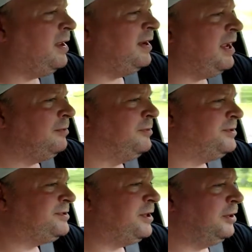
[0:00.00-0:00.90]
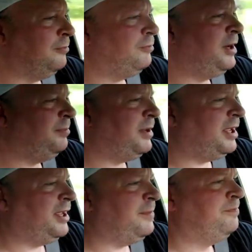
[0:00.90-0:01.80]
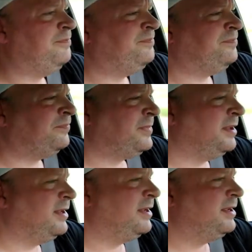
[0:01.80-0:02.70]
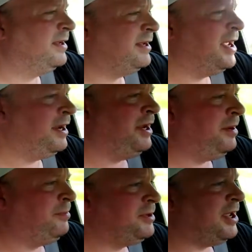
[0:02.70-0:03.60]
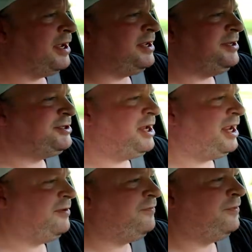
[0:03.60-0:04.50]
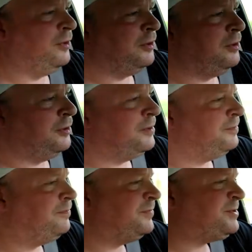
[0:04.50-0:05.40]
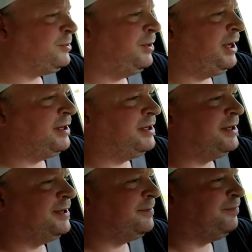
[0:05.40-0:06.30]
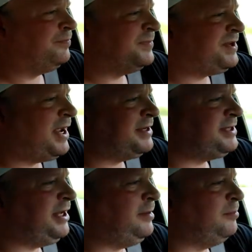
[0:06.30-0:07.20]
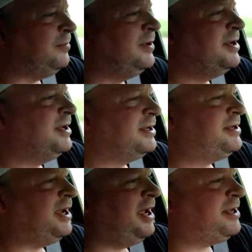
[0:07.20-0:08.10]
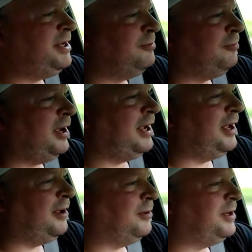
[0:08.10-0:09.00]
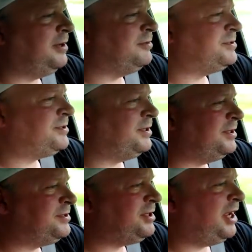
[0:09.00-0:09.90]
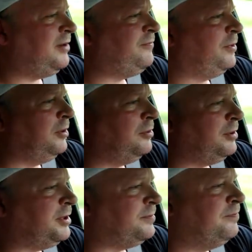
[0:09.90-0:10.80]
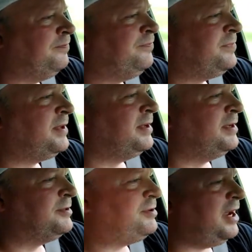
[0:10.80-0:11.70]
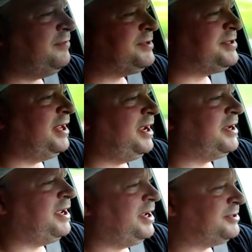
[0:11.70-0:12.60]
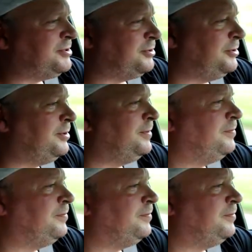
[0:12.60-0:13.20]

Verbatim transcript: And that was uh, run by a guy named Cocky Chad Fuller. So we had a tag team Cocky and Wild. That was uh, Chad Fuller and Travis Lancaster.